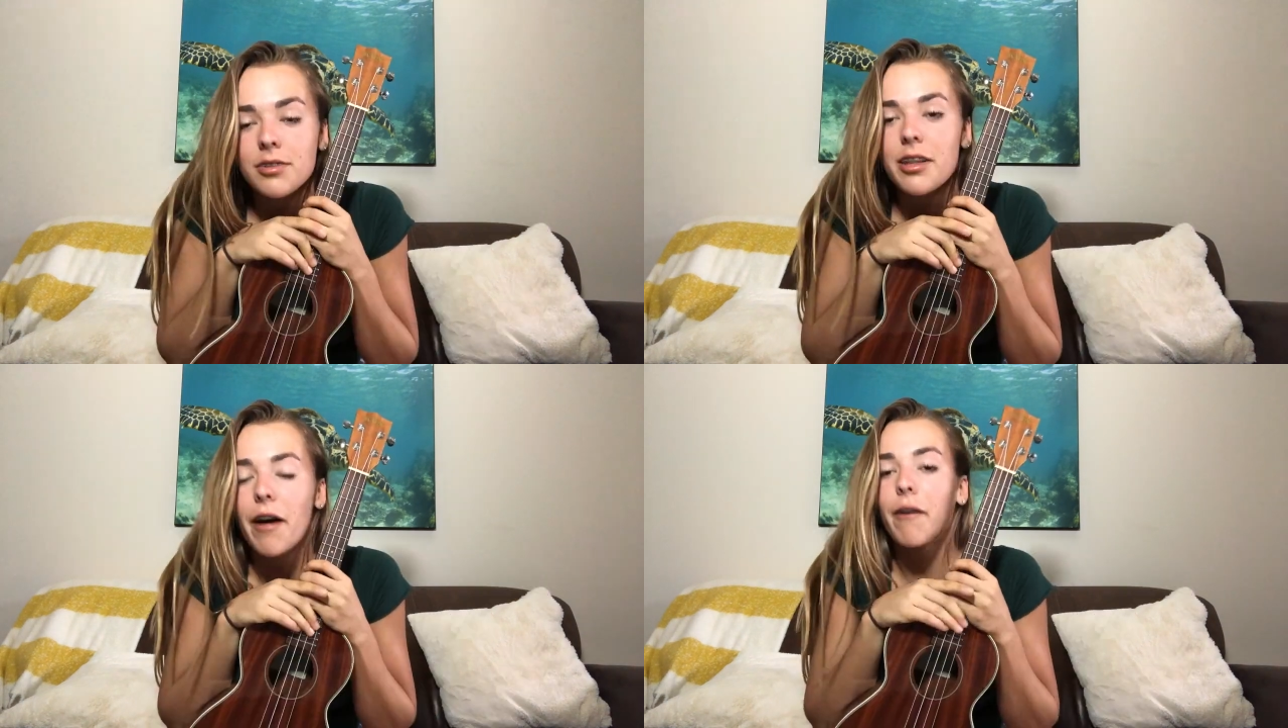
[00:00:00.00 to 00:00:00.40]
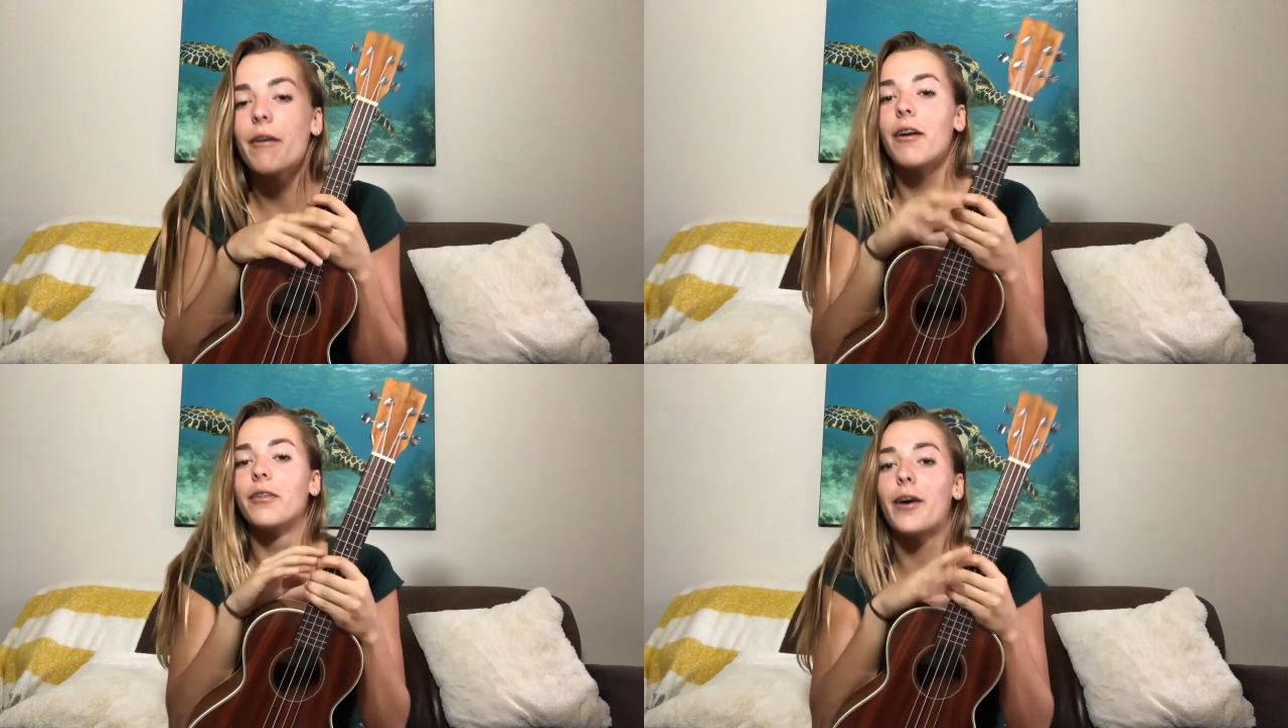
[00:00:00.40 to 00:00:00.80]
Now,
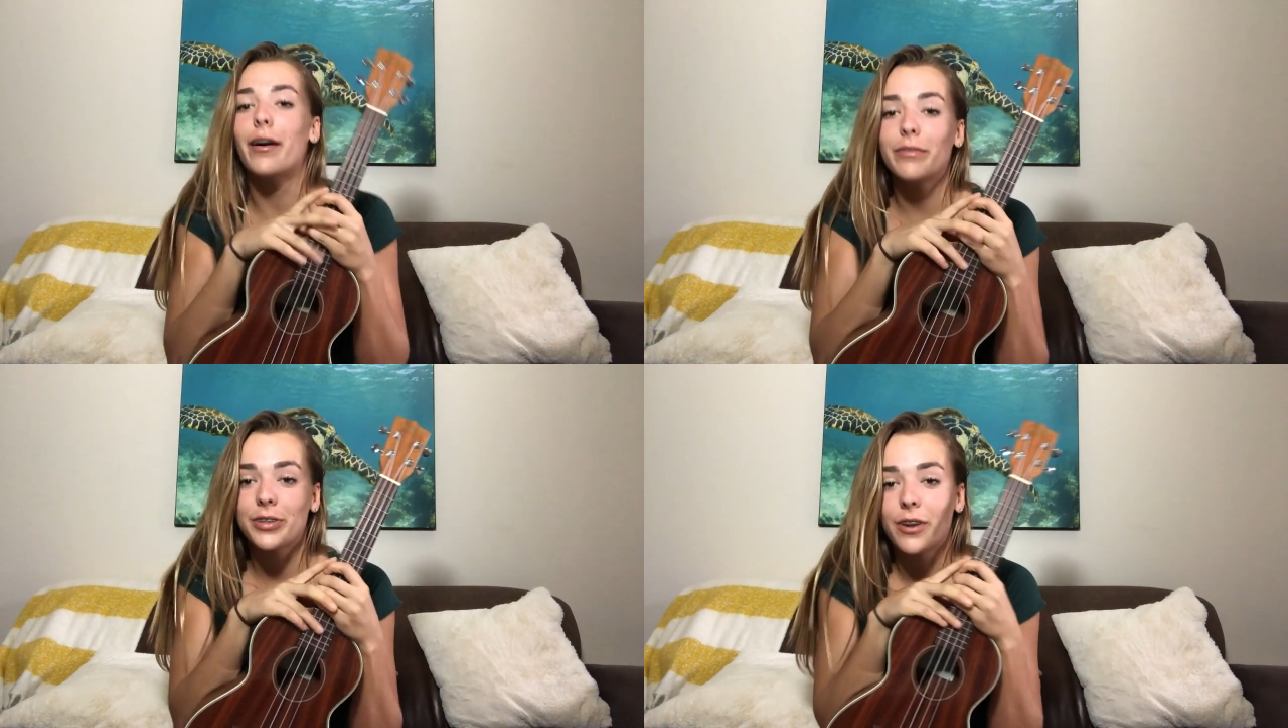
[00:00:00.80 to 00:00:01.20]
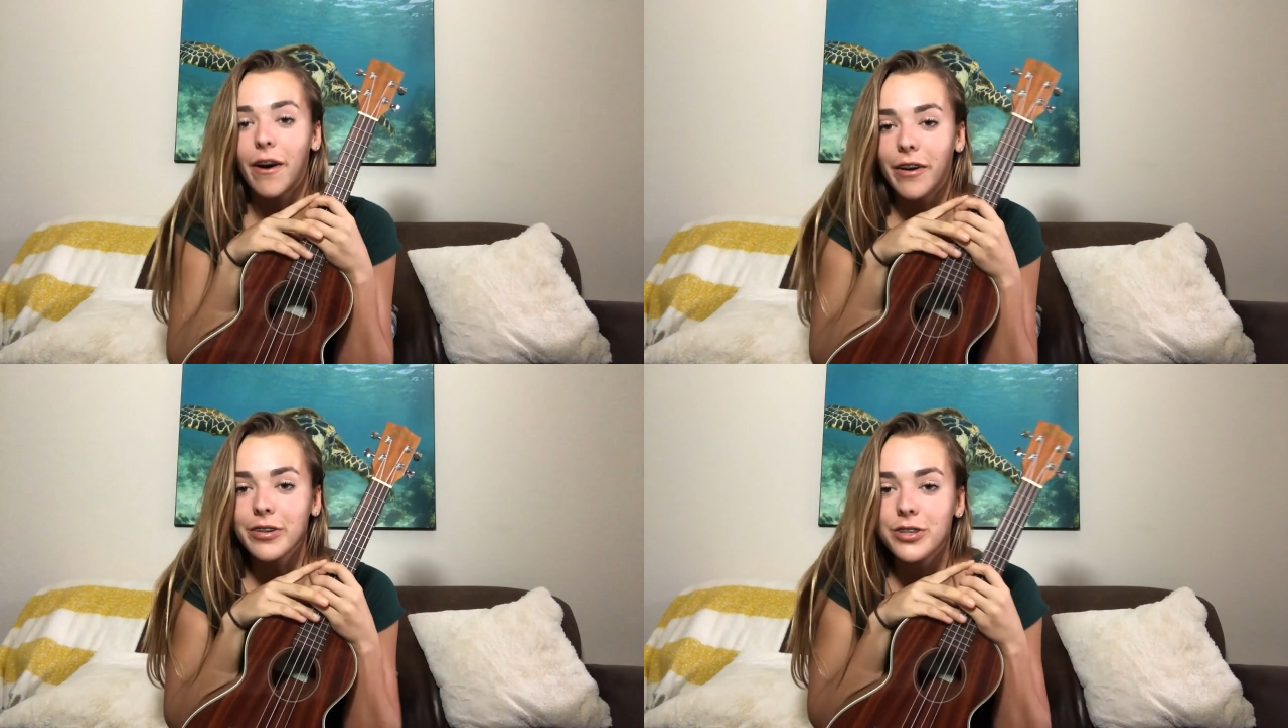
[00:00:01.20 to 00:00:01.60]
a lot of
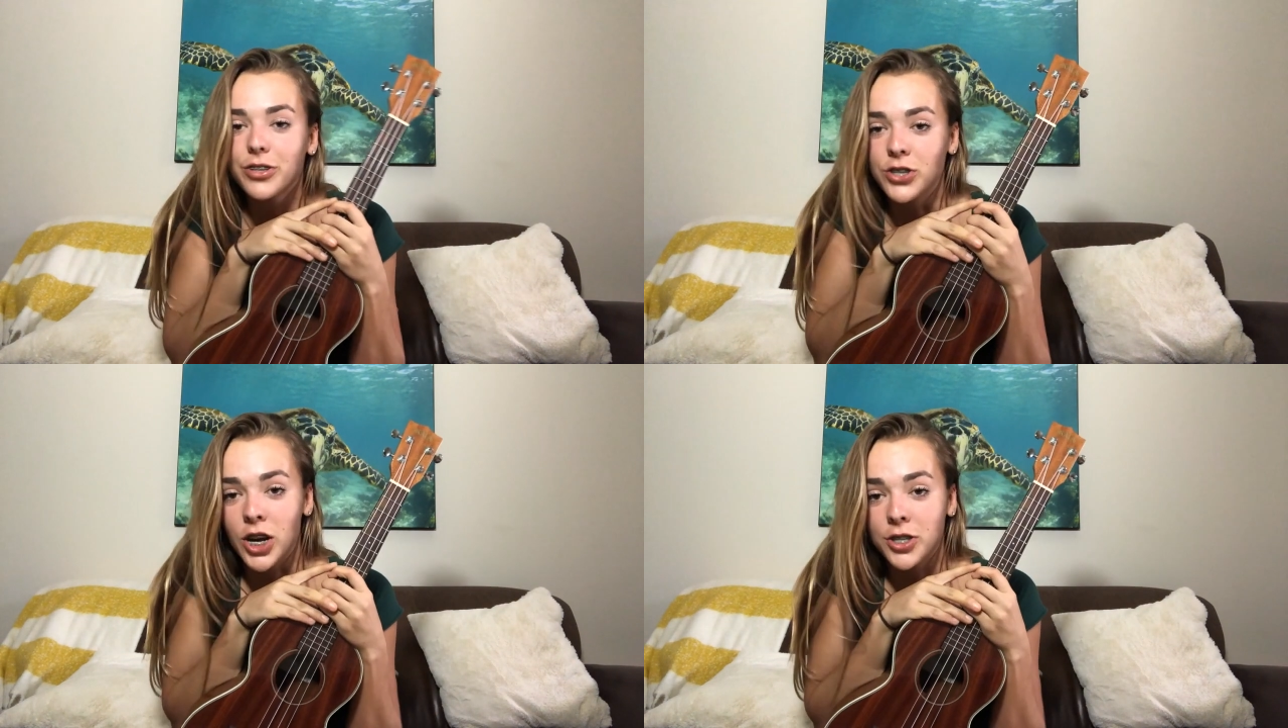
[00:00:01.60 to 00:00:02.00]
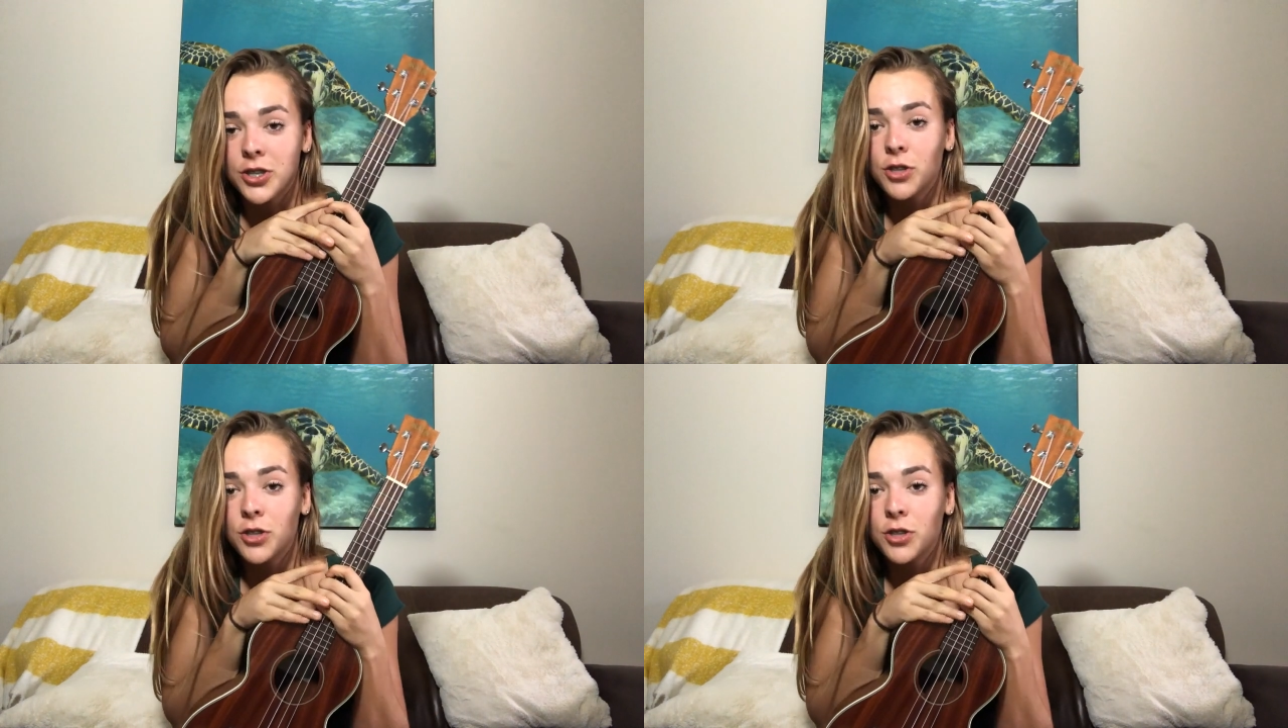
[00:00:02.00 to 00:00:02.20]
songs just